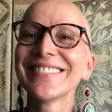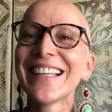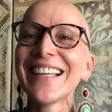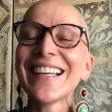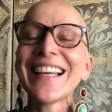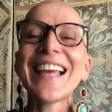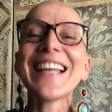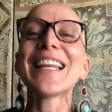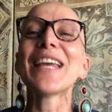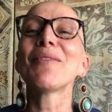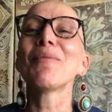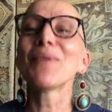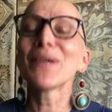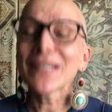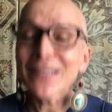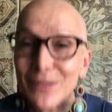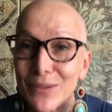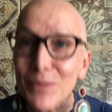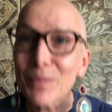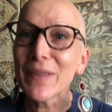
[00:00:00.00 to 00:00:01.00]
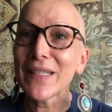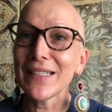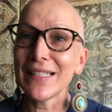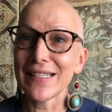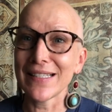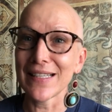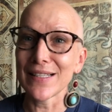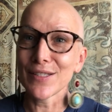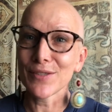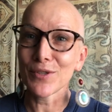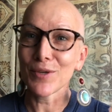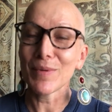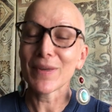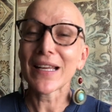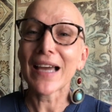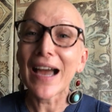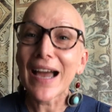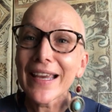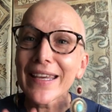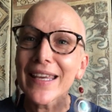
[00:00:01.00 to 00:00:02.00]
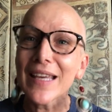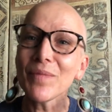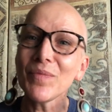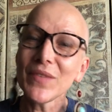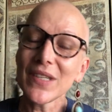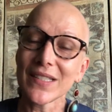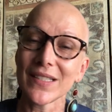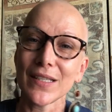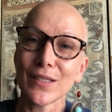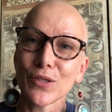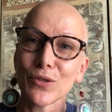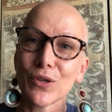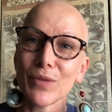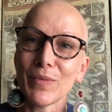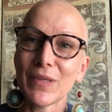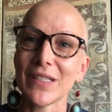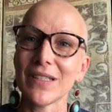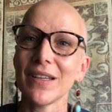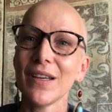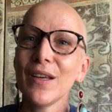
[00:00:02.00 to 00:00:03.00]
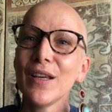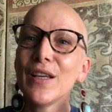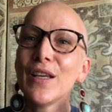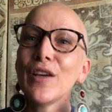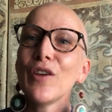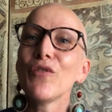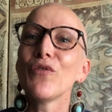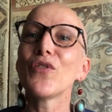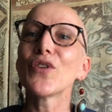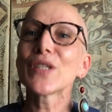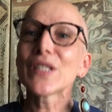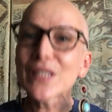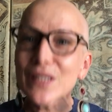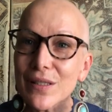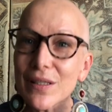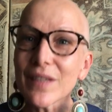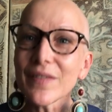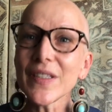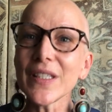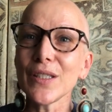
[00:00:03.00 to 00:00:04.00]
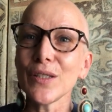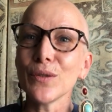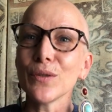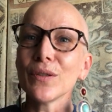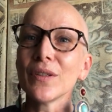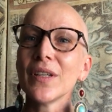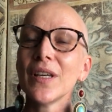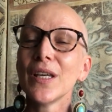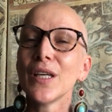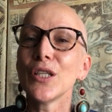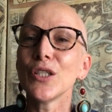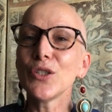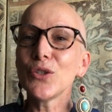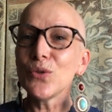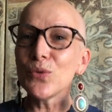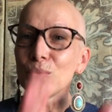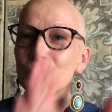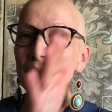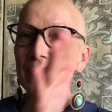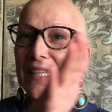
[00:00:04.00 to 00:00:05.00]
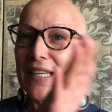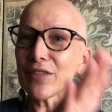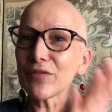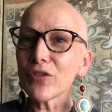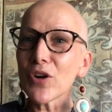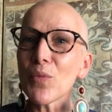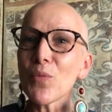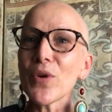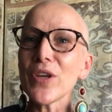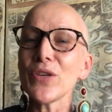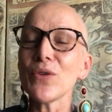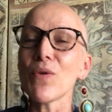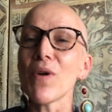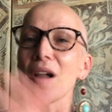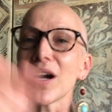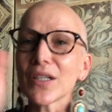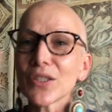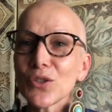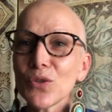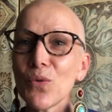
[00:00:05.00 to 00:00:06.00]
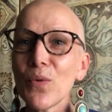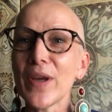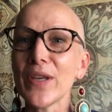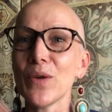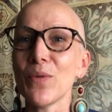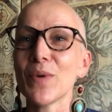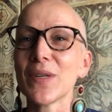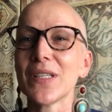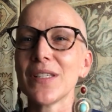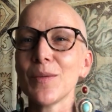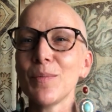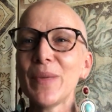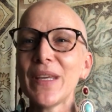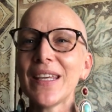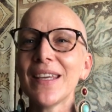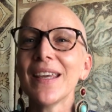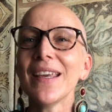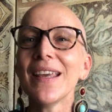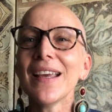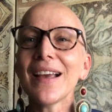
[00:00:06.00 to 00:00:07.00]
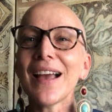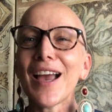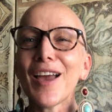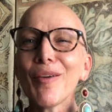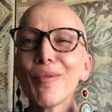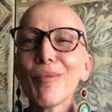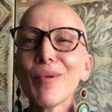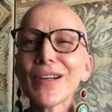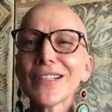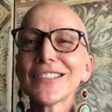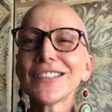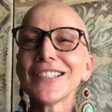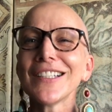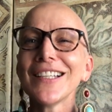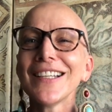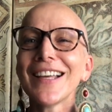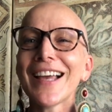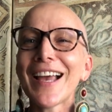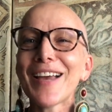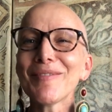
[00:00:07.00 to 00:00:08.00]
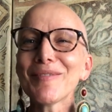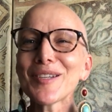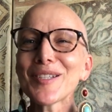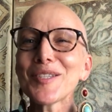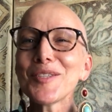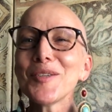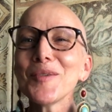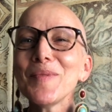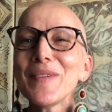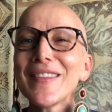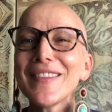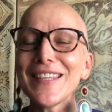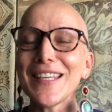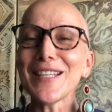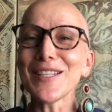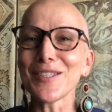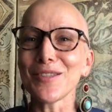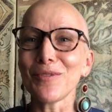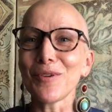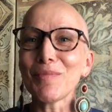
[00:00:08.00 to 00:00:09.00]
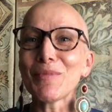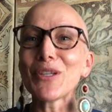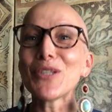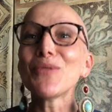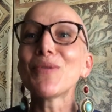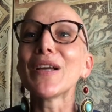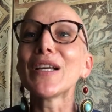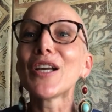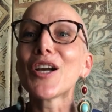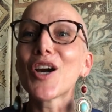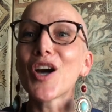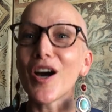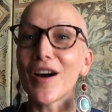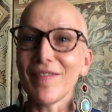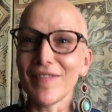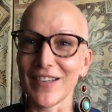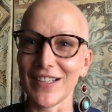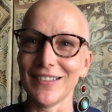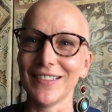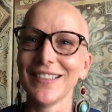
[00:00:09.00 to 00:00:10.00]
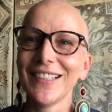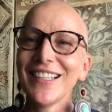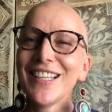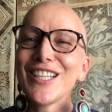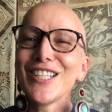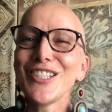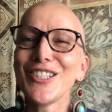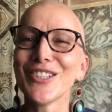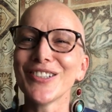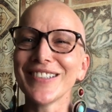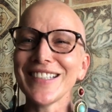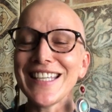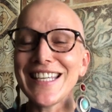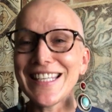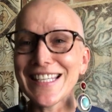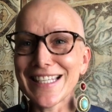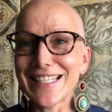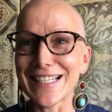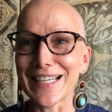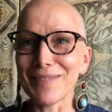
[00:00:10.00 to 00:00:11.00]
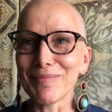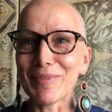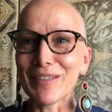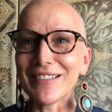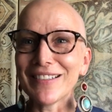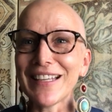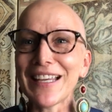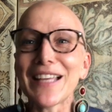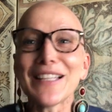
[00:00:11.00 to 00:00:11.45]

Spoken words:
And I want to be this instrument. I am this instrument for serving you to get from where you are to where you want to be. I want to be the instrument to uncover your inner diamond.